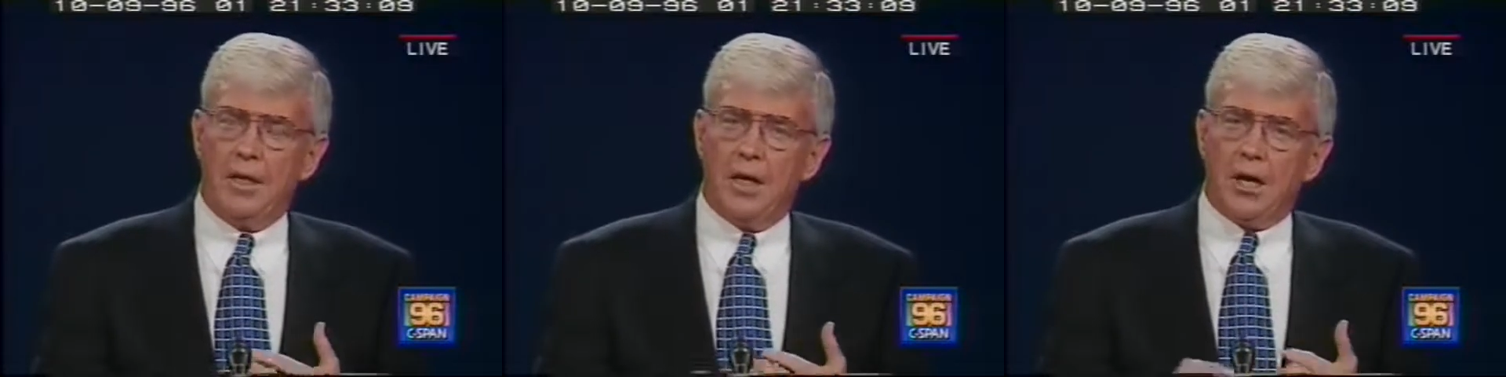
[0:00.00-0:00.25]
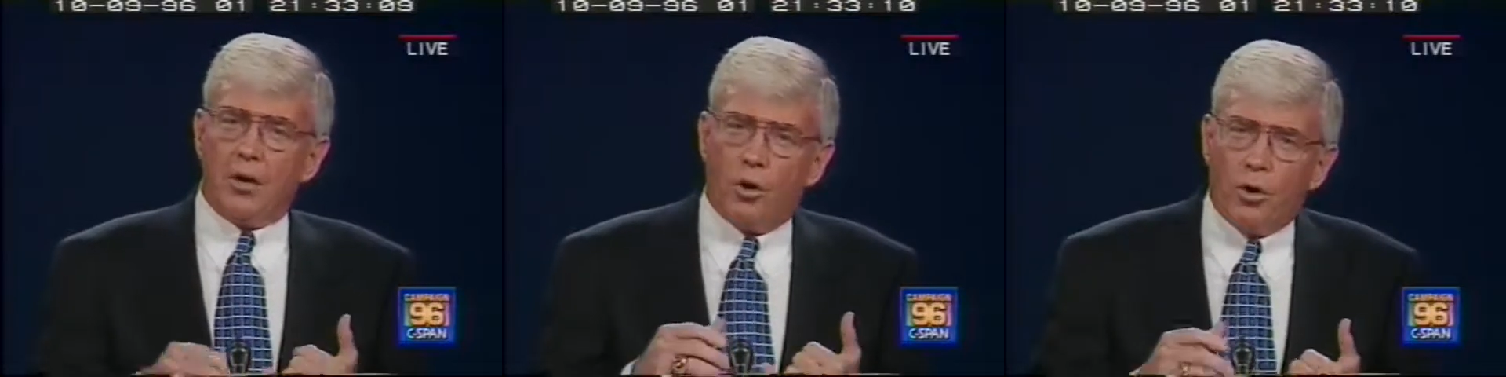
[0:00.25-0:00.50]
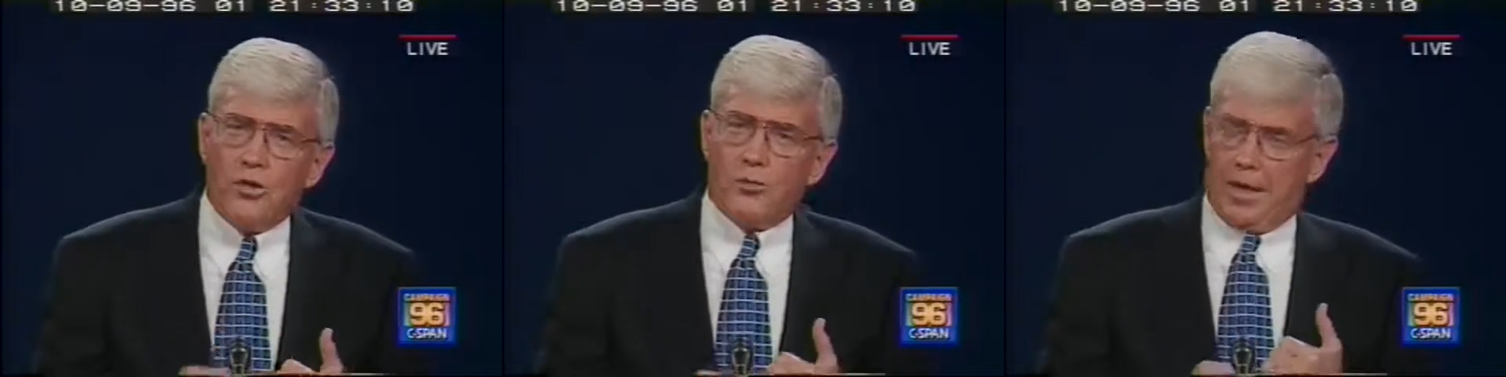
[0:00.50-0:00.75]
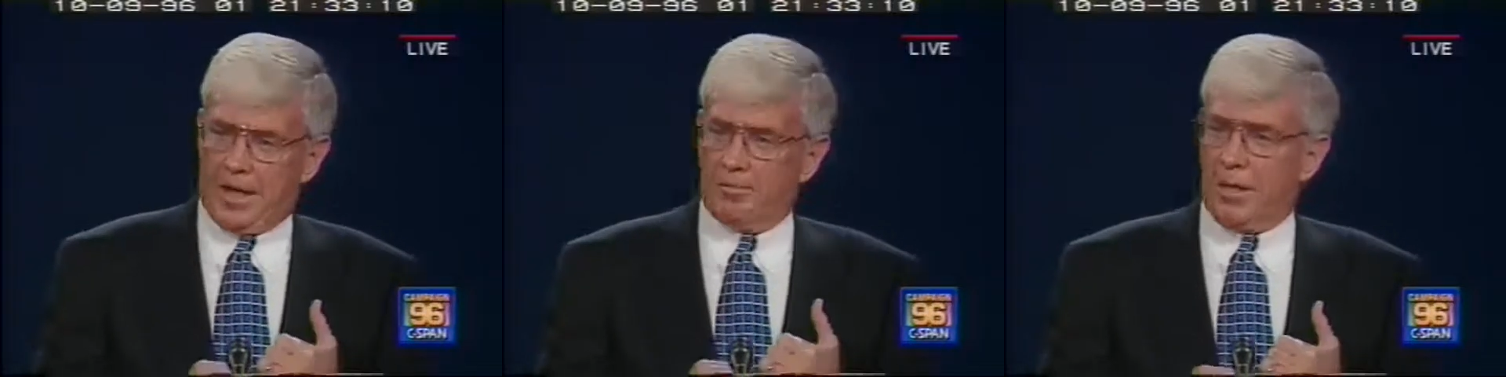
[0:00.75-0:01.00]
Of course
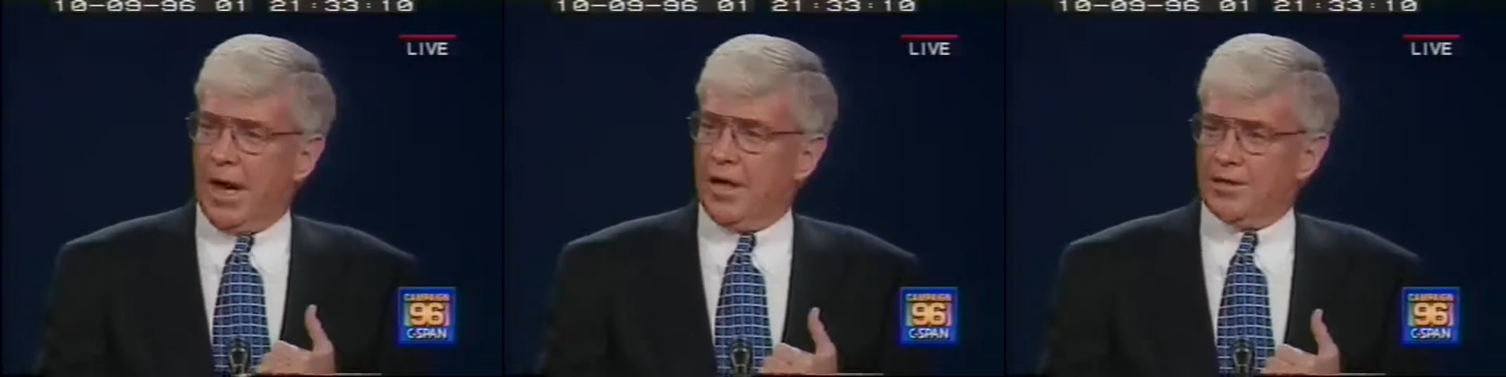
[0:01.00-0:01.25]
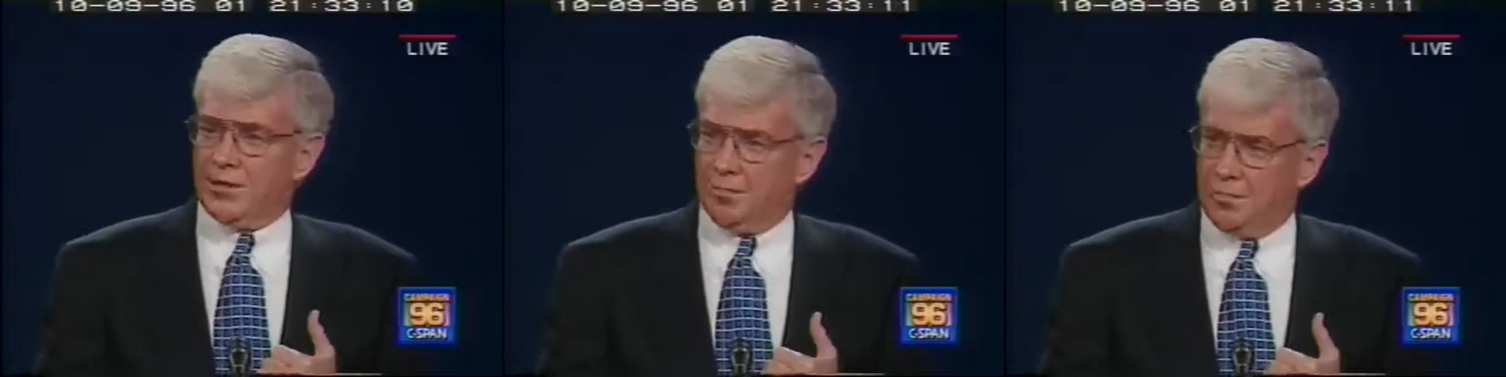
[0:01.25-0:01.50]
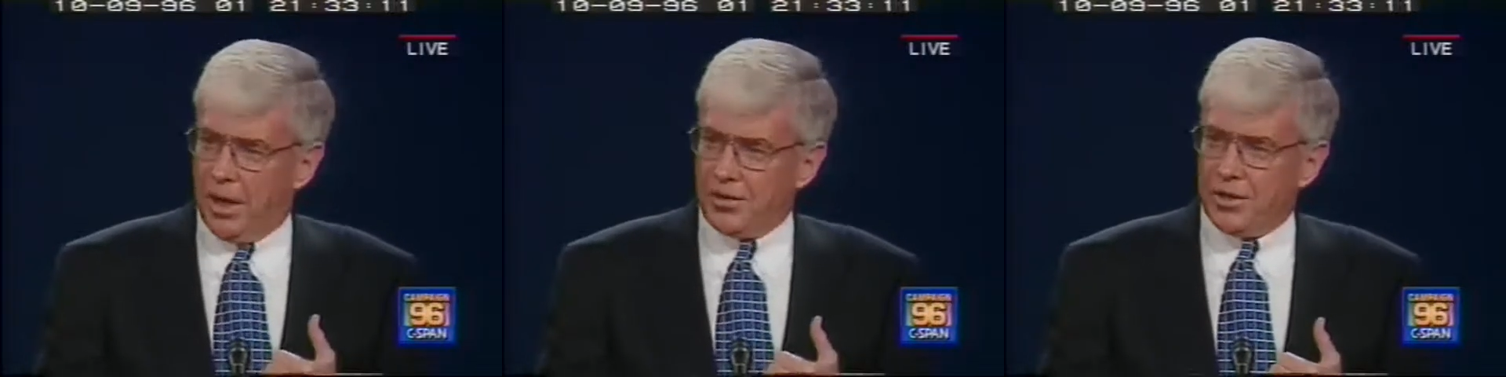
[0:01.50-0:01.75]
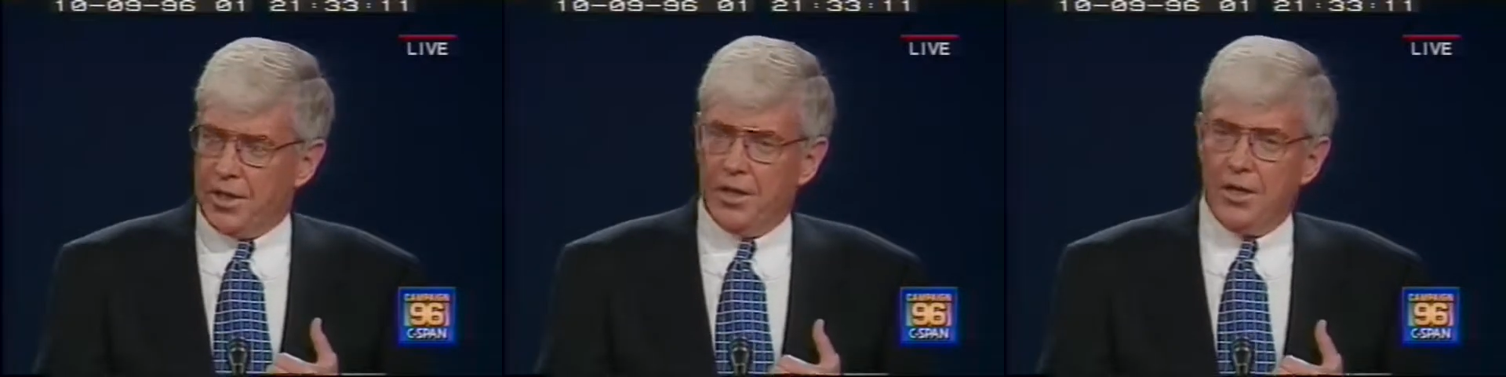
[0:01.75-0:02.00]
we can balance the
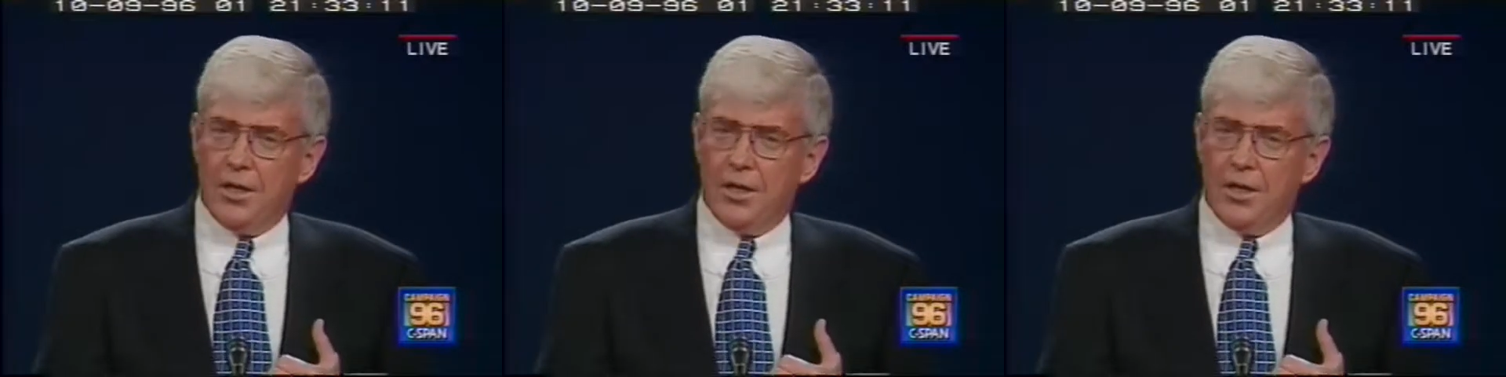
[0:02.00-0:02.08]
budget.